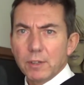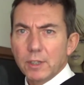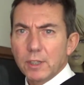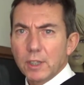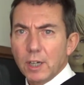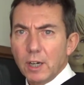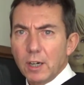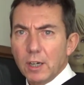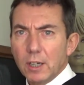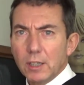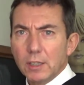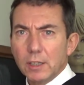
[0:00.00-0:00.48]

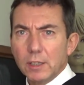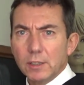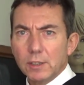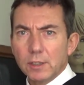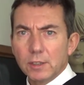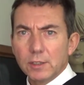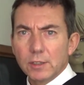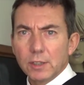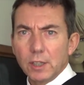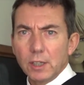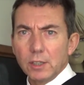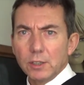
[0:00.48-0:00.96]
kindly
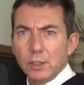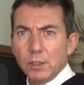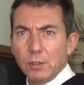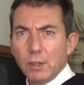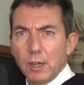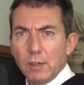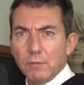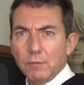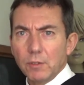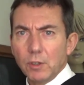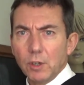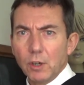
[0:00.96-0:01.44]
decide you
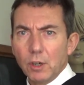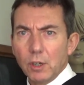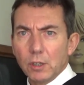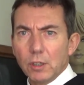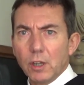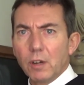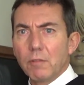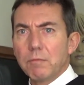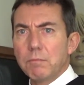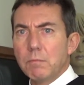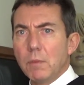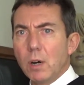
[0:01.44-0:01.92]
haven't got
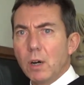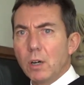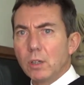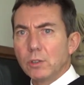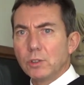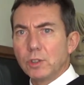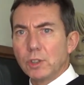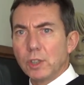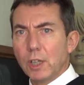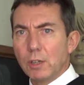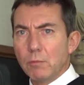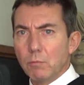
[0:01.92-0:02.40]
enough
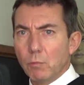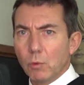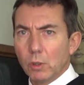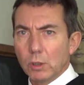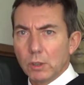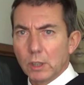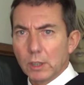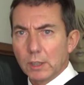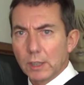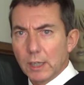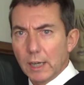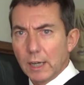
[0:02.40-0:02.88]
margin in
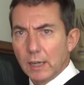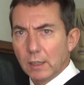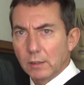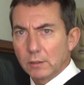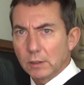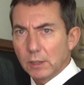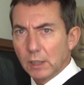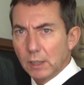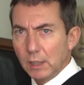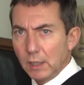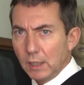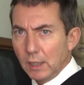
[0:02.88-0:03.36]
one
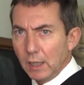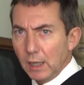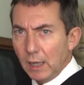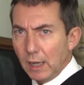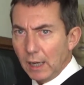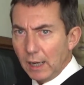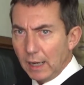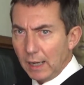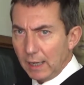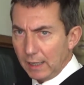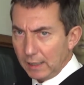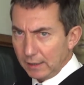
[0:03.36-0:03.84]
account
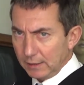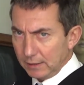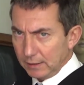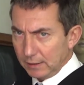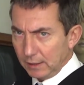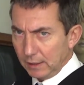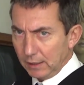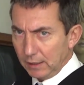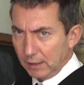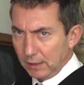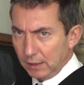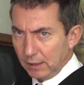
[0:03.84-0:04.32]

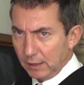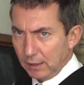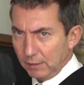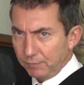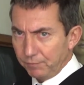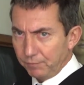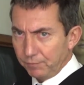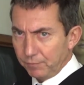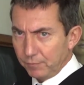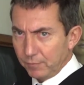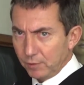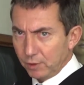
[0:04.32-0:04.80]
and
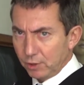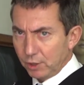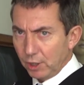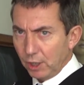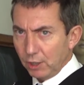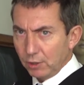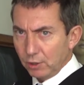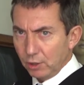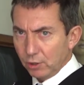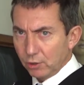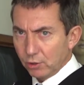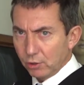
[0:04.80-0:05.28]

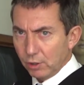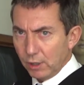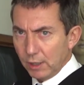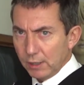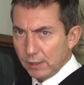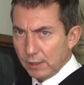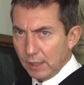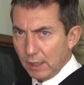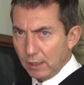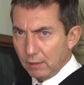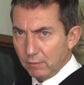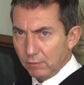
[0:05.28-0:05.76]
shut your
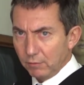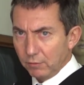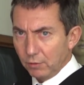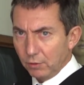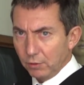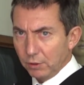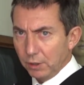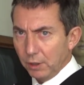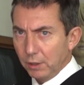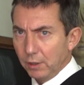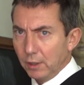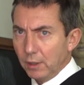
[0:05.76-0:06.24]
trade down
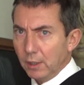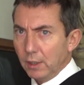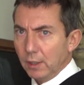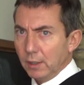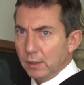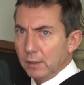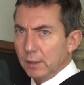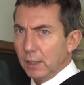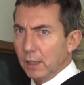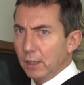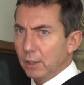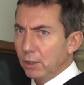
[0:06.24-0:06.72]
for you.
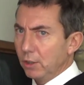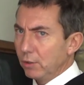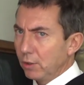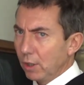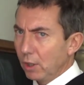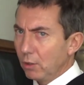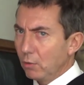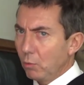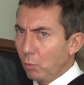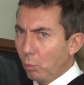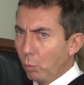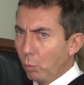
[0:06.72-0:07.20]
Now you don't